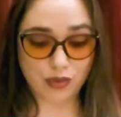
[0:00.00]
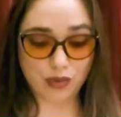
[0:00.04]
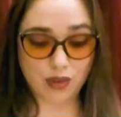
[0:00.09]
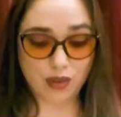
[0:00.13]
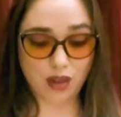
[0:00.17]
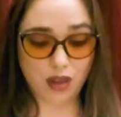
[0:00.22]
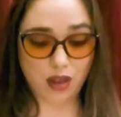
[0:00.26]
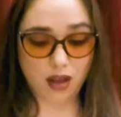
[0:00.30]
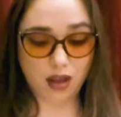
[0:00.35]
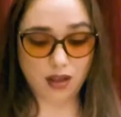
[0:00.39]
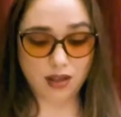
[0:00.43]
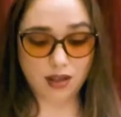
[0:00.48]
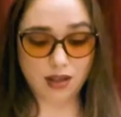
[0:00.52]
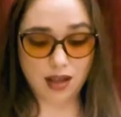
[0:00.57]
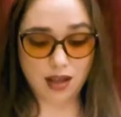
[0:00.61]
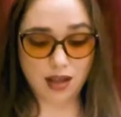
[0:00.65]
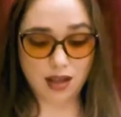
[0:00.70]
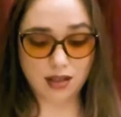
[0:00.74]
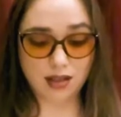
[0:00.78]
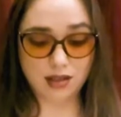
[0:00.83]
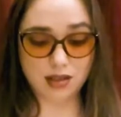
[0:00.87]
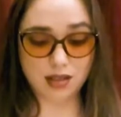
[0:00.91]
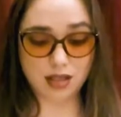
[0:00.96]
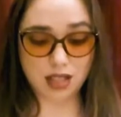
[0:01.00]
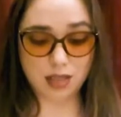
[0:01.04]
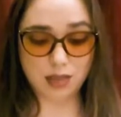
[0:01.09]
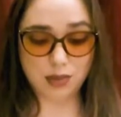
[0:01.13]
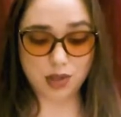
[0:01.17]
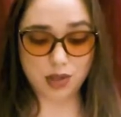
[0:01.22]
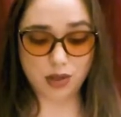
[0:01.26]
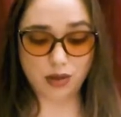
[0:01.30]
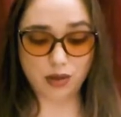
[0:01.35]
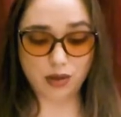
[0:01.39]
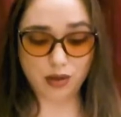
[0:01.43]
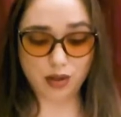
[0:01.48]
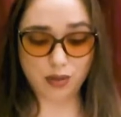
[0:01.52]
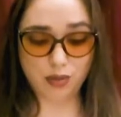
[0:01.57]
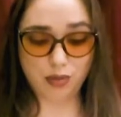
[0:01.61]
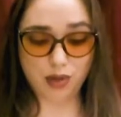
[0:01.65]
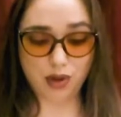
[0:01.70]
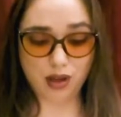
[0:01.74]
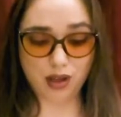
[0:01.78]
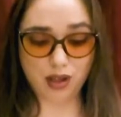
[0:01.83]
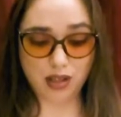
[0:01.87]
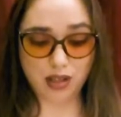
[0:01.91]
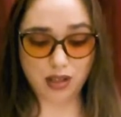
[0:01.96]
Again it seemed to look
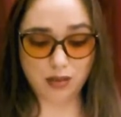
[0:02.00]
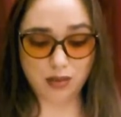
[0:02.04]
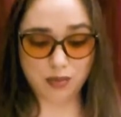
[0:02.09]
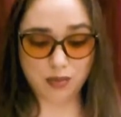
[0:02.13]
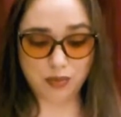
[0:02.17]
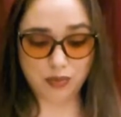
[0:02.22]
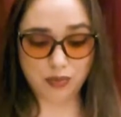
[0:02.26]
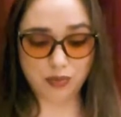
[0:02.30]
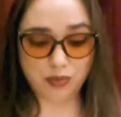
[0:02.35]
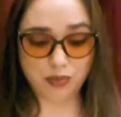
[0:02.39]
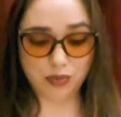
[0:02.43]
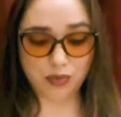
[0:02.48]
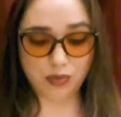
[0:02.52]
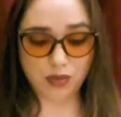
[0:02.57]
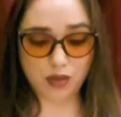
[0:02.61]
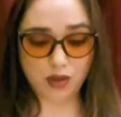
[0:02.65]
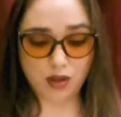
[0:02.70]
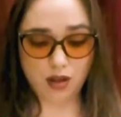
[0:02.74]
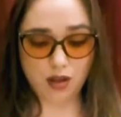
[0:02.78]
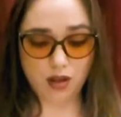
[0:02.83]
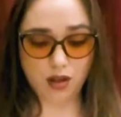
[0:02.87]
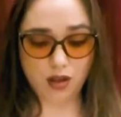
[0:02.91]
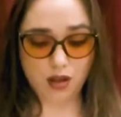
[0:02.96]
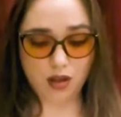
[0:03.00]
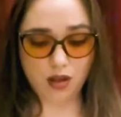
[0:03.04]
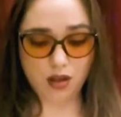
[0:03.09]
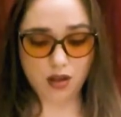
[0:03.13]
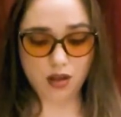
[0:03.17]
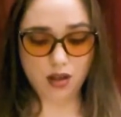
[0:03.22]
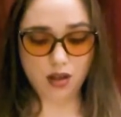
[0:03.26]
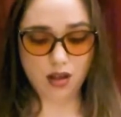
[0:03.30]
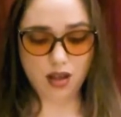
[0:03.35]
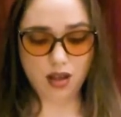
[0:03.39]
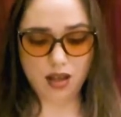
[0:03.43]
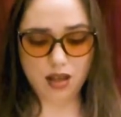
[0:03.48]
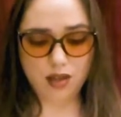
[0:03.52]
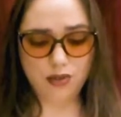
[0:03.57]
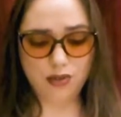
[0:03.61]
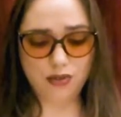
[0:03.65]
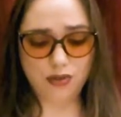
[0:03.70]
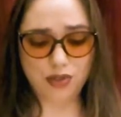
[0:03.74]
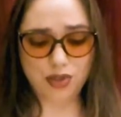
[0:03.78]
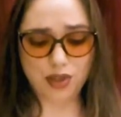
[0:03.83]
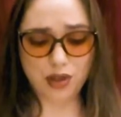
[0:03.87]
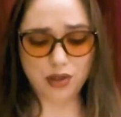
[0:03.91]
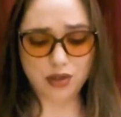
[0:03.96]
upon him, if
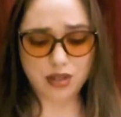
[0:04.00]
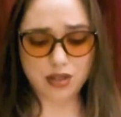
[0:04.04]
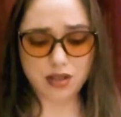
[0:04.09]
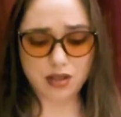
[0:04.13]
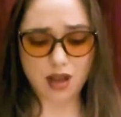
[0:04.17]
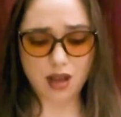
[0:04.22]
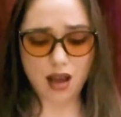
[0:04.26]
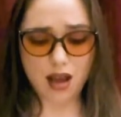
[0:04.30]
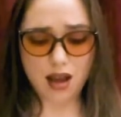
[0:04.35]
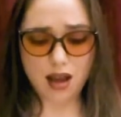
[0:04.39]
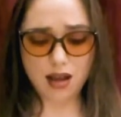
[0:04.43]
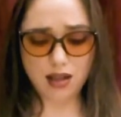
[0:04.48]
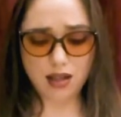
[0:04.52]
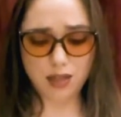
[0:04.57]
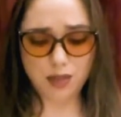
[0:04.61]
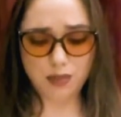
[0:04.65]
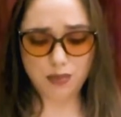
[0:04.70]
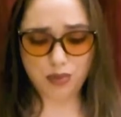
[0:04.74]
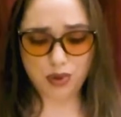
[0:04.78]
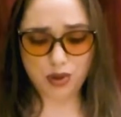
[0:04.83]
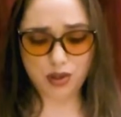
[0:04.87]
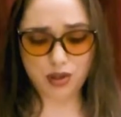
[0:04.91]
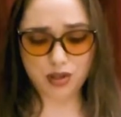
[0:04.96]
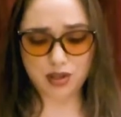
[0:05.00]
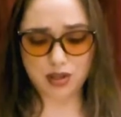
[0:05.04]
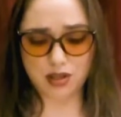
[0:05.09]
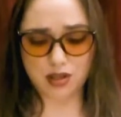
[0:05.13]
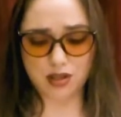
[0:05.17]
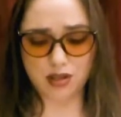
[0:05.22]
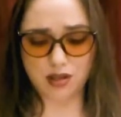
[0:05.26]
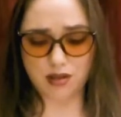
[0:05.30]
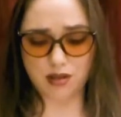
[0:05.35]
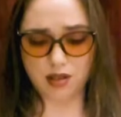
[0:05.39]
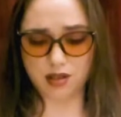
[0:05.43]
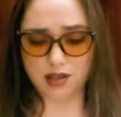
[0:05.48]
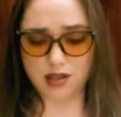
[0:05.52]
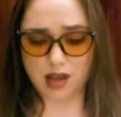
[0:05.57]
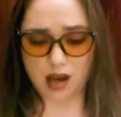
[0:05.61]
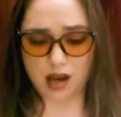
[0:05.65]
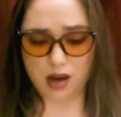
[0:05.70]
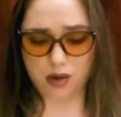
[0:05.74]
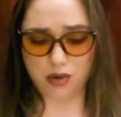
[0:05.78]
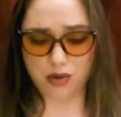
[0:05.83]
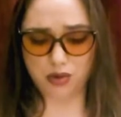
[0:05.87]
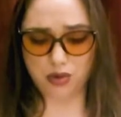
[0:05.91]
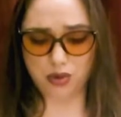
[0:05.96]
there is any person in the
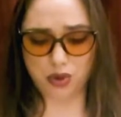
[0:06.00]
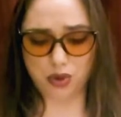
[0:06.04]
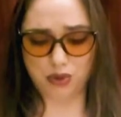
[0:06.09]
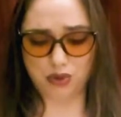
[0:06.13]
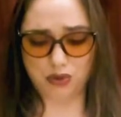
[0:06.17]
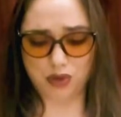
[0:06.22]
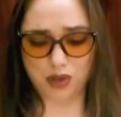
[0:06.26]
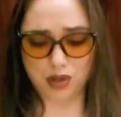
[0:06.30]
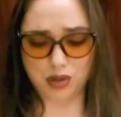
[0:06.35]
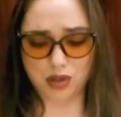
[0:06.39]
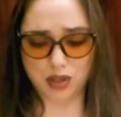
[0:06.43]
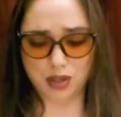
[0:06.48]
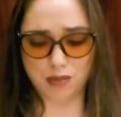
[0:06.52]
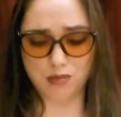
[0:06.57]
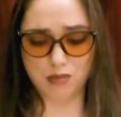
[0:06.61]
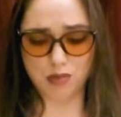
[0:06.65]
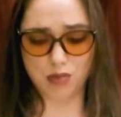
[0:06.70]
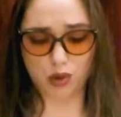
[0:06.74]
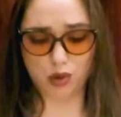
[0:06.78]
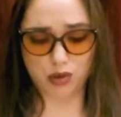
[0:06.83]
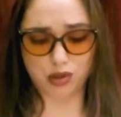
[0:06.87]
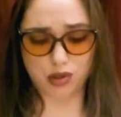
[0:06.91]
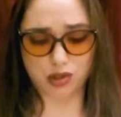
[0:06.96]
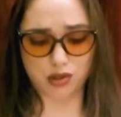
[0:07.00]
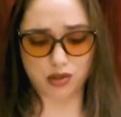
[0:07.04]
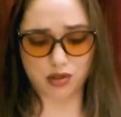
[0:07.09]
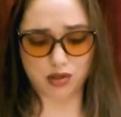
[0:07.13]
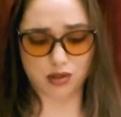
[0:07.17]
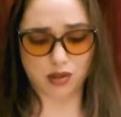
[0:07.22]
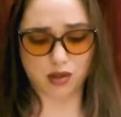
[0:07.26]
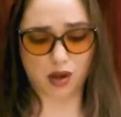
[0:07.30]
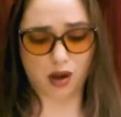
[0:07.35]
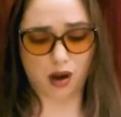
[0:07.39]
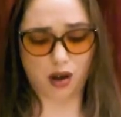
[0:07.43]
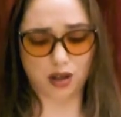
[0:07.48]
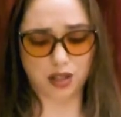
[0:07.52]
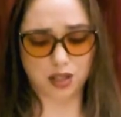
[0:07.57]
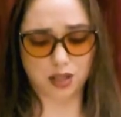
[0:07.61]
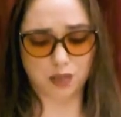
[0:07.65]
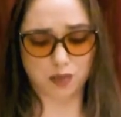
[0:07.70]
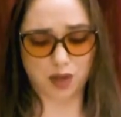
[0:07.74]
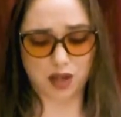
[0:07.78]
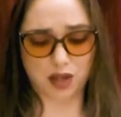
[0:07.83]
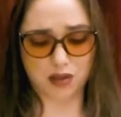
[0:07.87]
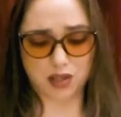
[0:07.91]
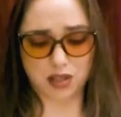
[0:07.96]
town who feels emotions caused
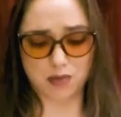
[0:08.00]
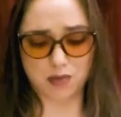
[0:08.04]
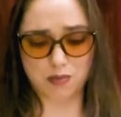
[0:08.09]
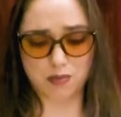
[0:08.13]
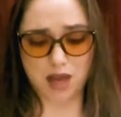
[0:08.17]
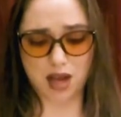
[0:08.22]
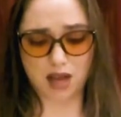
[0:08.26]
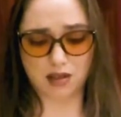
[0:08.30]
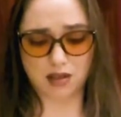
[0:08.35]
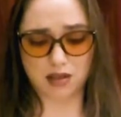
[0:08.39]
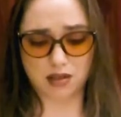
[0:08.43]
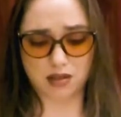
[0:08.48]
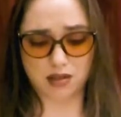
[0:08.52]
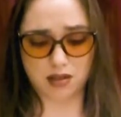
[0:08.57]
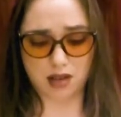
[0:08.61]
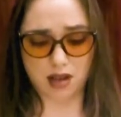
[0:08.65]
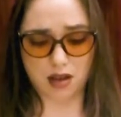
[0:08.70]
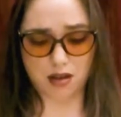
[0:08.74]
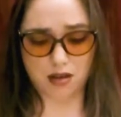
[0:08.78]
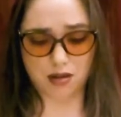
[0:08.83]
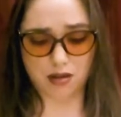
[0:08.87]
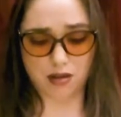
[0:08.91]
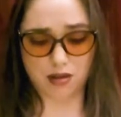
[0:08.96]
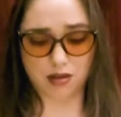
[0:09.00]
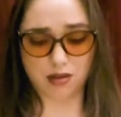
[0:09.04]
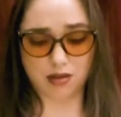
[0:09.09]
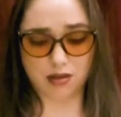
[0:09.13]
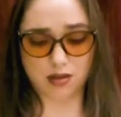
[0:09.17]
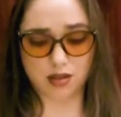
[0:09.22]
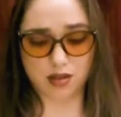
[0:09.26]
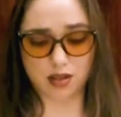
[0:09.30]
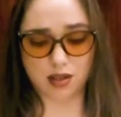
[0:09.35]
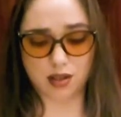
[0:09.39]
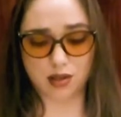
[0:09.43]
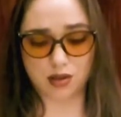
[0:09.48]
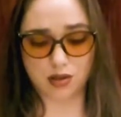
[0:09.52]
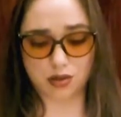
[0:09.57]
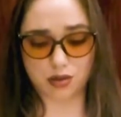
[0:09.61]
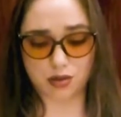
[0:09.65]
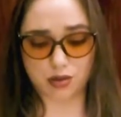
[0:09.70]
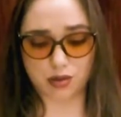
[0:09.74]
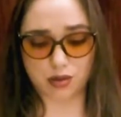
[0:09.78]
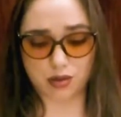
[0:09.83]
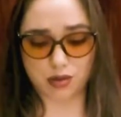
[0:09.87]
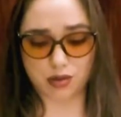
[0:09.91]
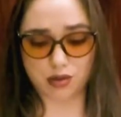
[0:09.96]
by this man's death, said
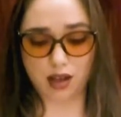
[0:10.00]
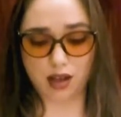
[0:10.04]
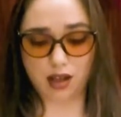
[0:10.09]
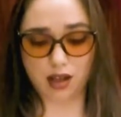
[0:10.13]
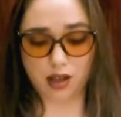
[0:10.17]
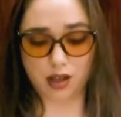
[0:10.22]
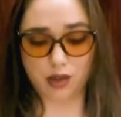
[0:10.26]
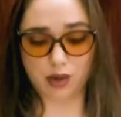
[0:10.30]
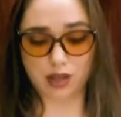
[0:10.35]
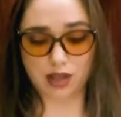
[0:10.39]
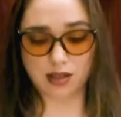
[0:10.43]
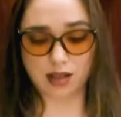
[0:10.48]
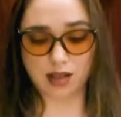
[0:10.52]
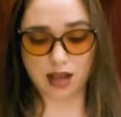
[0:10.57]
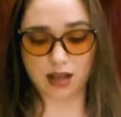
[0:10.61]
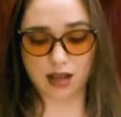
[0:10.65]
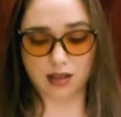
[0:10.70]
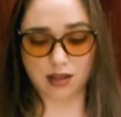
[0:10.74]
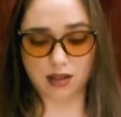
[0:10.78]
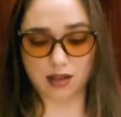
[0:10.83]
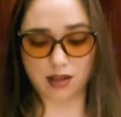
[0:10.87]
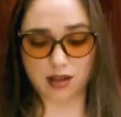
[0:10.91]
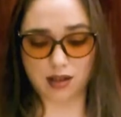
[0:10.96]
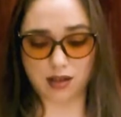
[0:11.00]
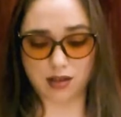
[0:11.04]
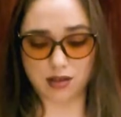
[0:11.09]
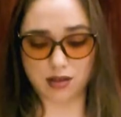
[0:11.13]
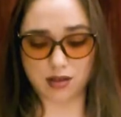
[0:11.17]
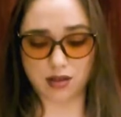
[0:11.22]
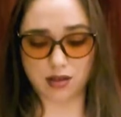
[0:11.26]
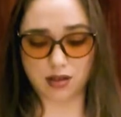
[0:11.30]
Scrooge, quite agonized.